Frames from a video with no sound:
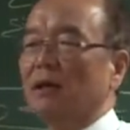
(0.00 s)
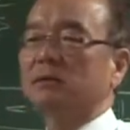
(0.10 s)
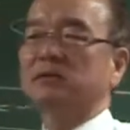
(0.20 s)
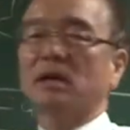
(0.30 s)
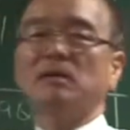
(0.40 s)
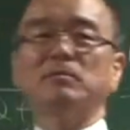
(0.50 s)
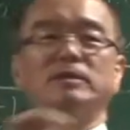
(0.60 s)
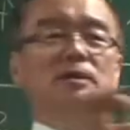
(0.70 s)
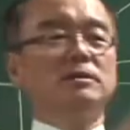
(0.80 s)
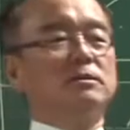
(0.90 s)
So
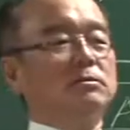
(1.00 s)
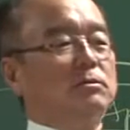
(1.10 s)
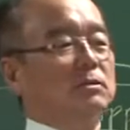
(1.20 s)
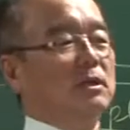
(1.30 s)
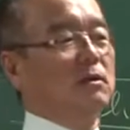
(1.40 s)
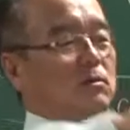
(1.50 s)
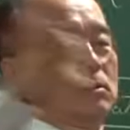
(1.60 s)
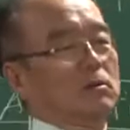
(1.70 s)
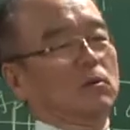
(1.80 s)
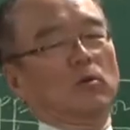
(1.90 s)
government is to
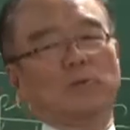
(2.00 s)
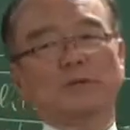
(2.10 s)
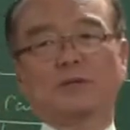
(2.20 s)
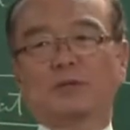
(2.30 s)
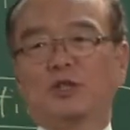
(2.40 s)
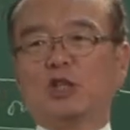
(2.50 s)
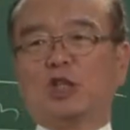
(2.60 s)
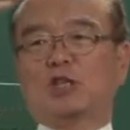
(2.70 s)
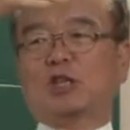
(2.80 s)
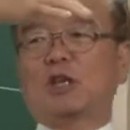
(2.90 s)
now offers, this
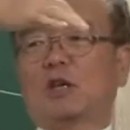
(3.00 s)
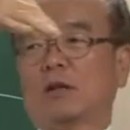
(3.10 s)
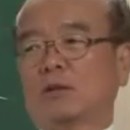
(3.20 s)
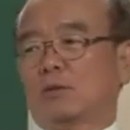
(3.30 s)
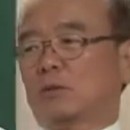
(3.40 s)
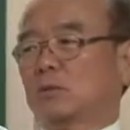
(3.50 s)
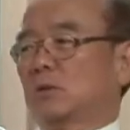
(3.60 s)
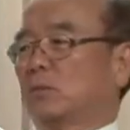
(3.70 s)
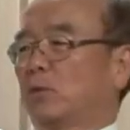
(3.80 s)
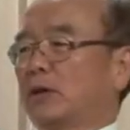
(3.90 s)
is
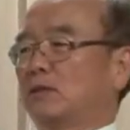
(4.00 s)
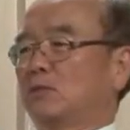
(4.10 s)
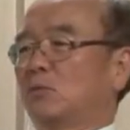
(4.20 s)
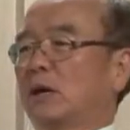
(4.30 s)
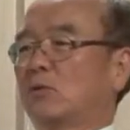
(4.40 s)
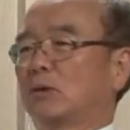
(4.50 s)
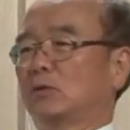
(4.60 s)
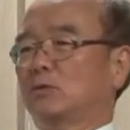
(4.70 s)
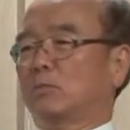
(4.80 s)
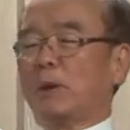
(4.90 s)
the price we are
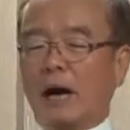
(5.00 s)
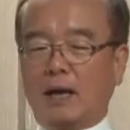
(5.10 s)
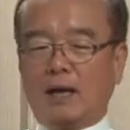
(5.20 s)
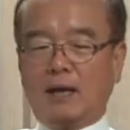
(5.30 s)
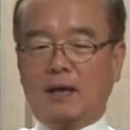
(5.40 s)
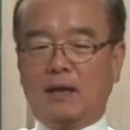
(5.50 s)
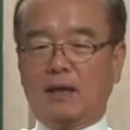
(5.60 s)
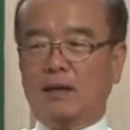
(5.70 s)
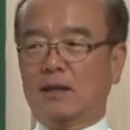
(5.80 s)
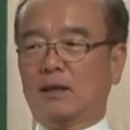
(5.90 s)
going to buy.
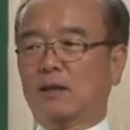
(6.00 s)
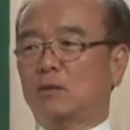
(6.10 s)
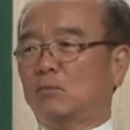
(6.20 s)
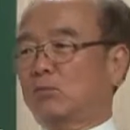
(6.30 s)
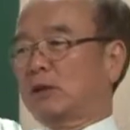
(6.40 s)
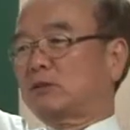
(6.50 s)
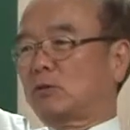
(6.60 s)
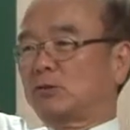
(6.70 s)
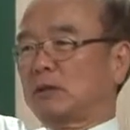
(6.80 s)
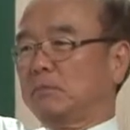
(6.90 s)
The price
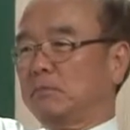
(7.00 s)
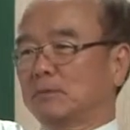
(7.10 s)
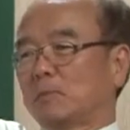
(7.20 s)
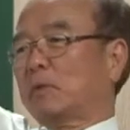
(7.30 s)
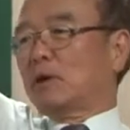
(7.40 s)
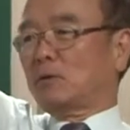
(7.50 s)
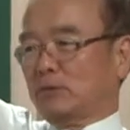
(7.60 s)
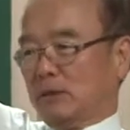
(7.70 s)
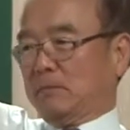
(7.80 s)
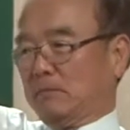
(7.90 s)
goes up, supply
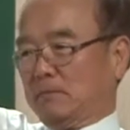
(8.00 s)
goes up.